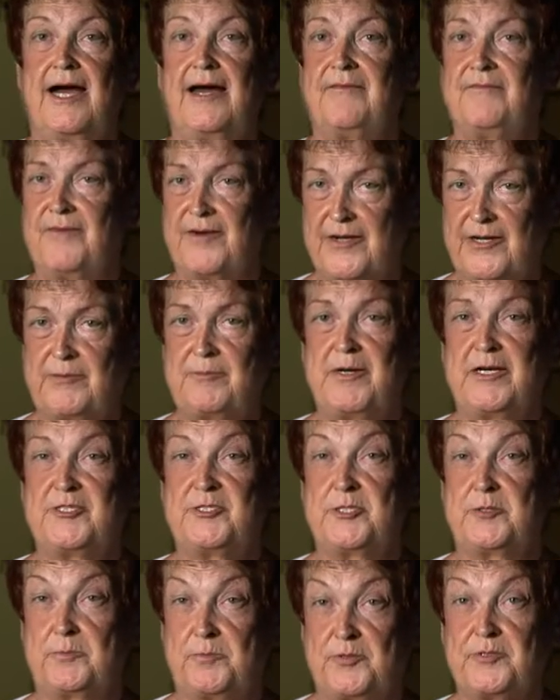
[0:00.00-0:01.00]
I very
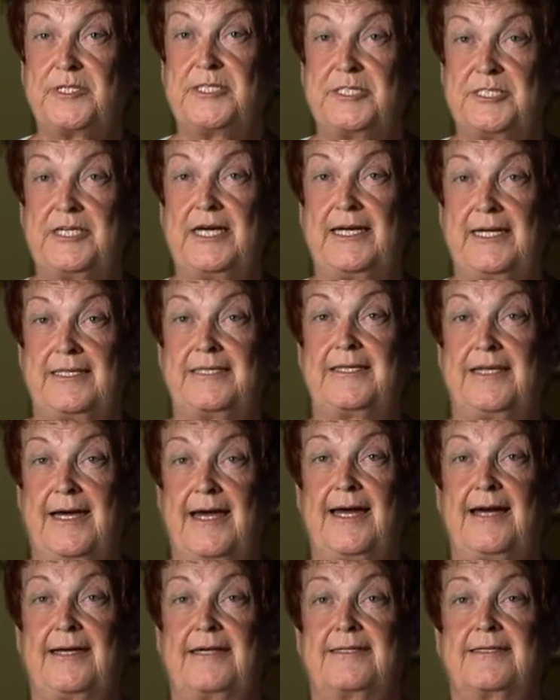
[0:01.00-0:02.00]
much appreciate
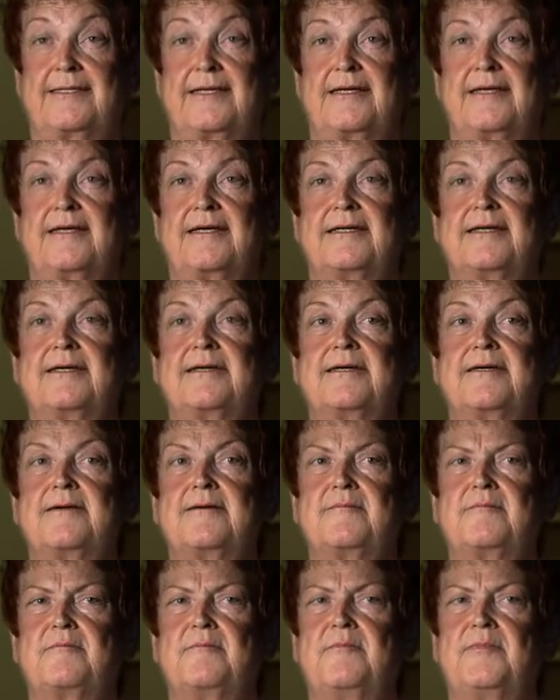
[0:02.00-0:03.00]
that.
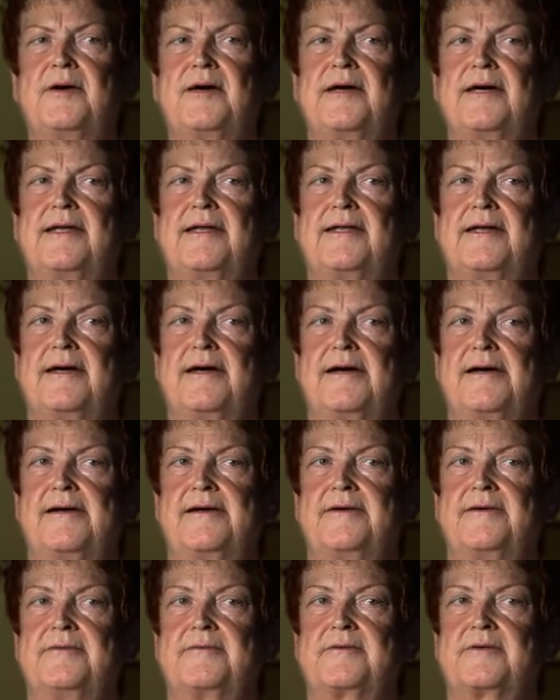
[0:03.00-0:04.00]
But
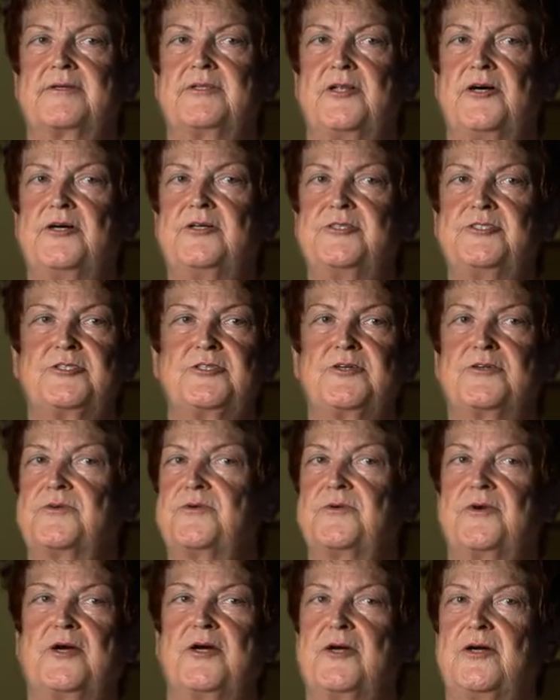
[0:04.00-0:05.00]

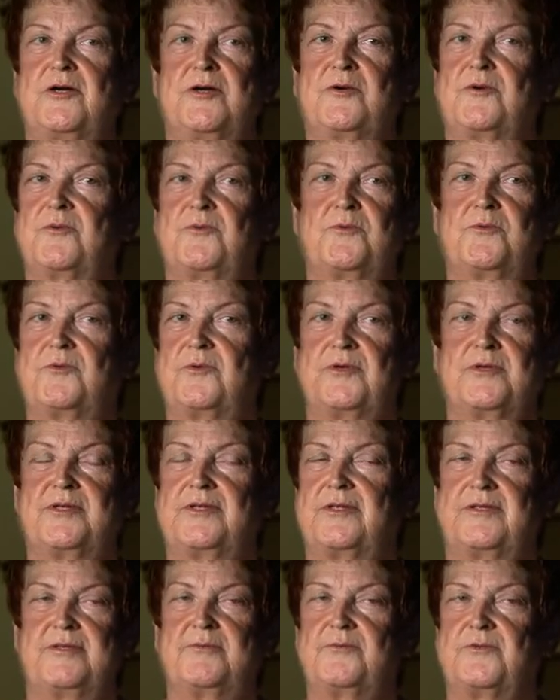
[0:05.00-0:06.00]
closure
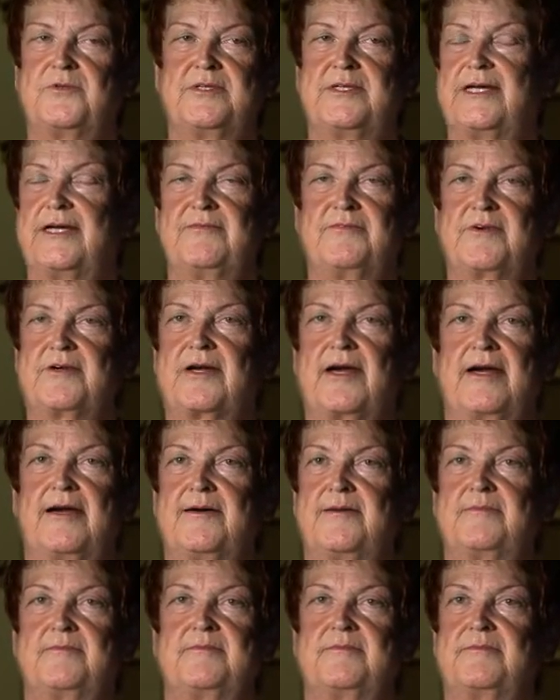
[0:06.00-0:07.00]
will never
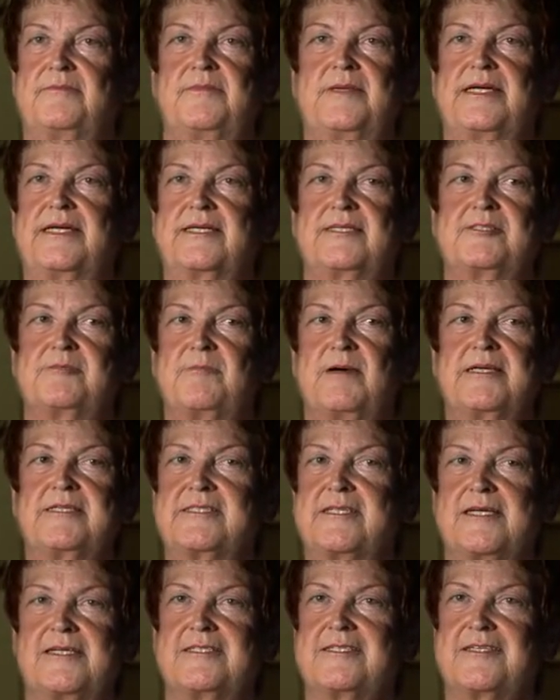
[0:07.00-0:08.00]
come, because my
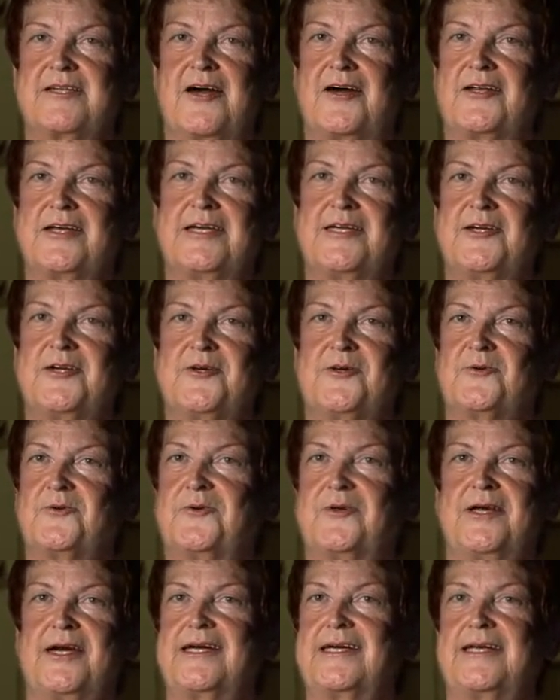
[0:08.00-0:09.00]
son's not here
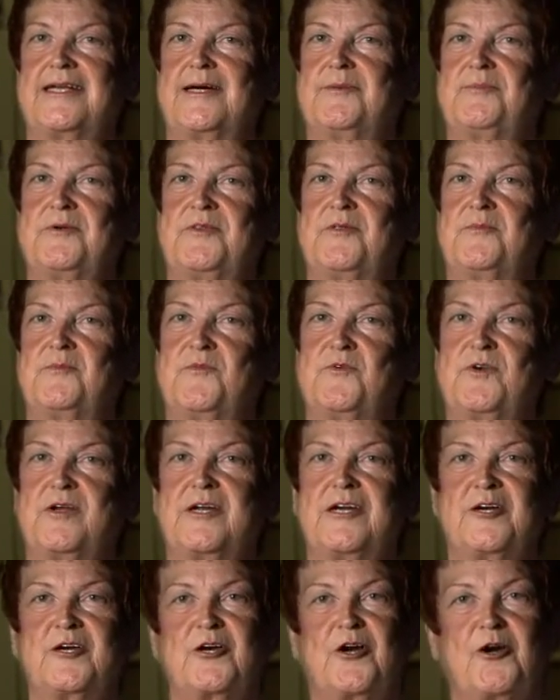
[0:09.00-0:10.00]
when I get up in the
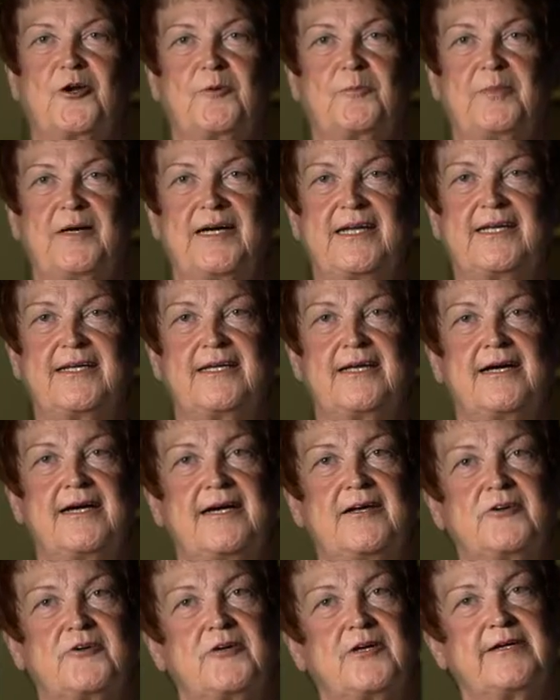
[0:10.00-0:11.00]
morning and go to bed at
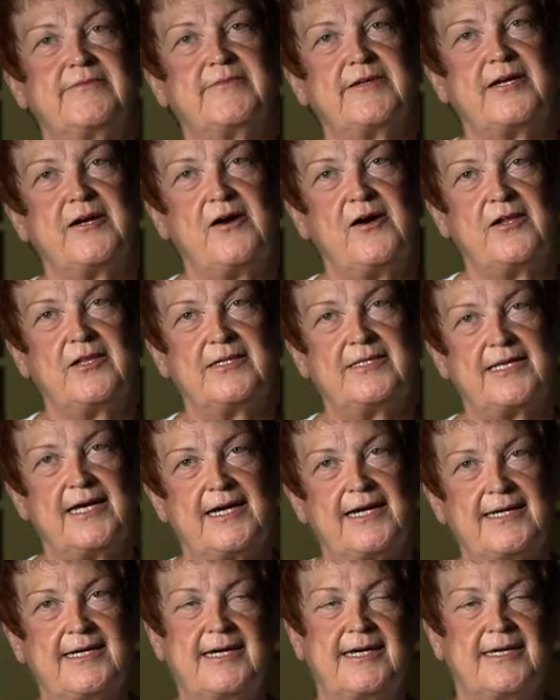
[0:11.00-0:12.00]
night, or every
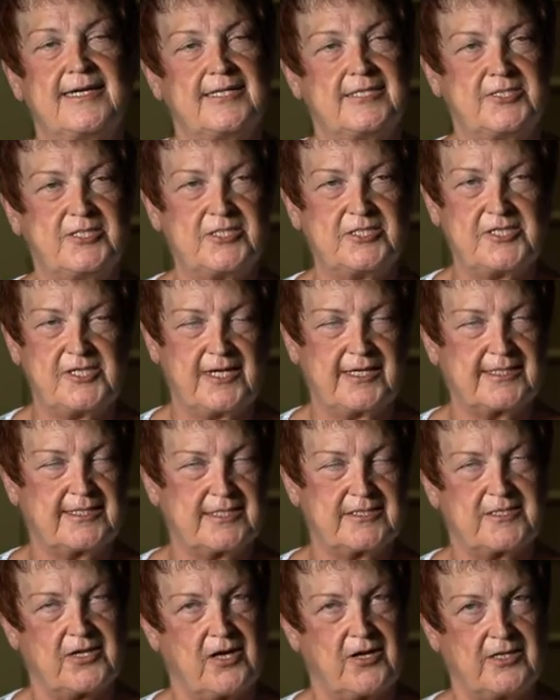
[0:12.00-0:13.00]
holiday, just like
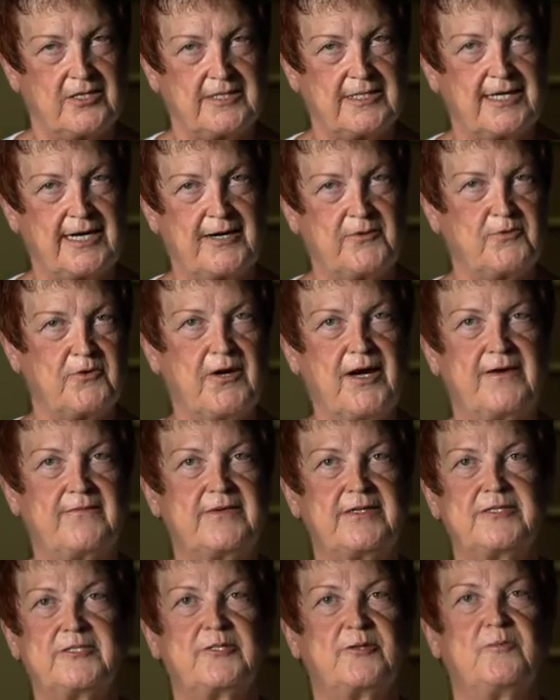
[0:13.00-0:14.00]
this holiday we're
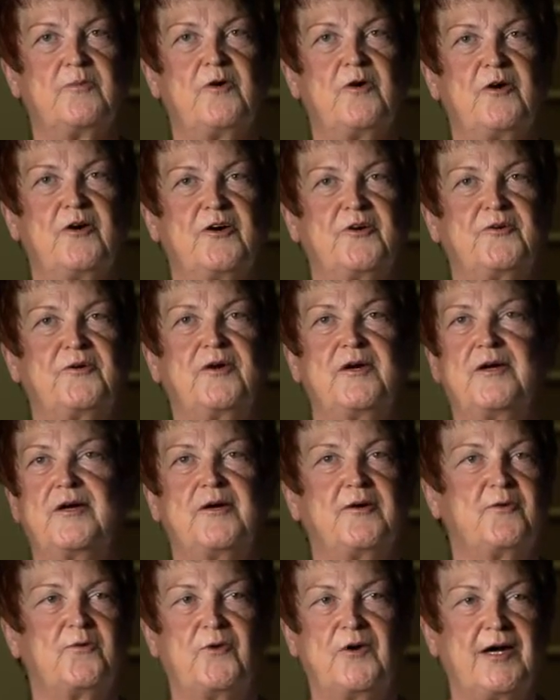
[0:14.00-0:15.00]
having tomorrow.
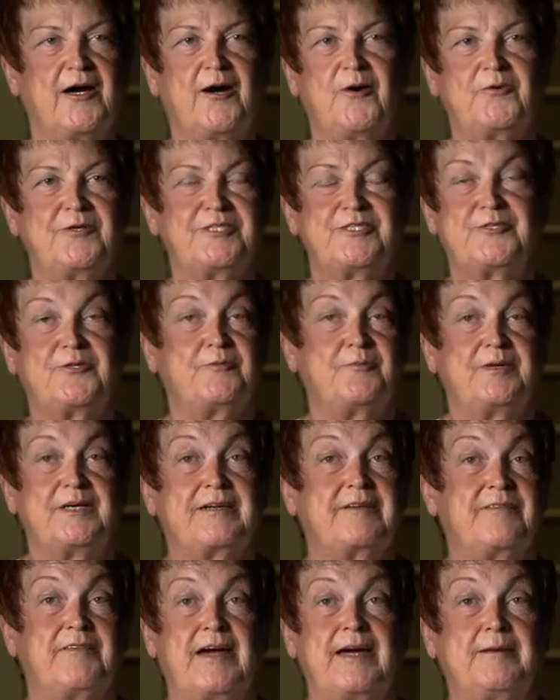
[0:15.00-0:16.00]
We always do
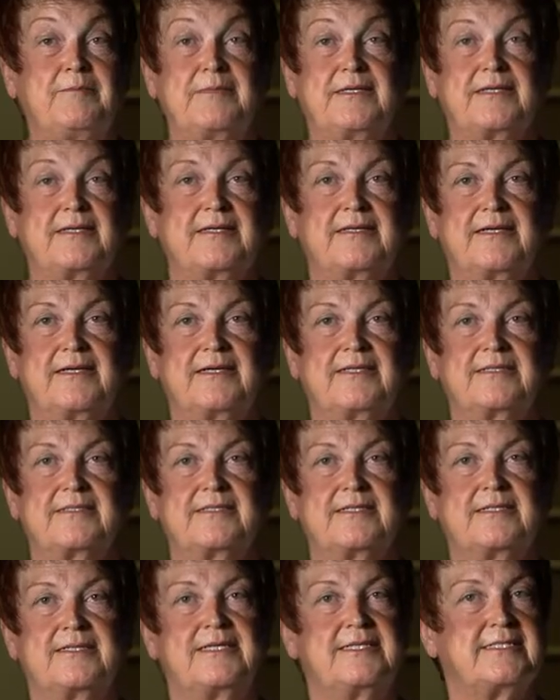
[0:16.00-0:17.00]
big family
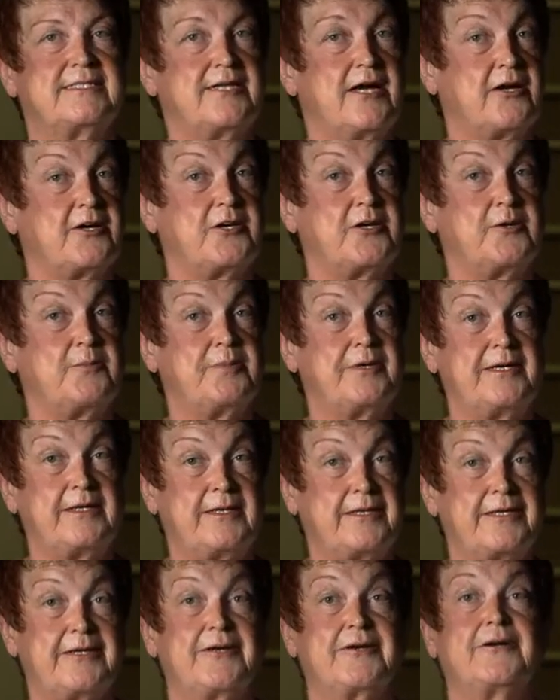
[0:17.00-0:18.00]
things, and he's not going to be
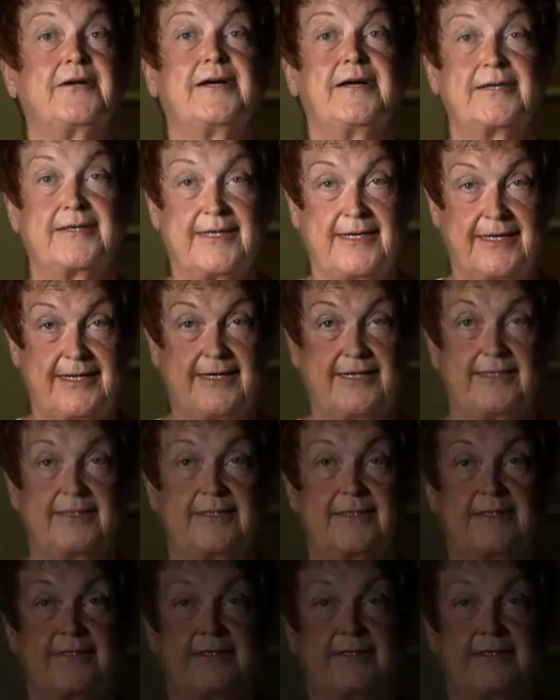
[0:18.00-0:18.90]
there again.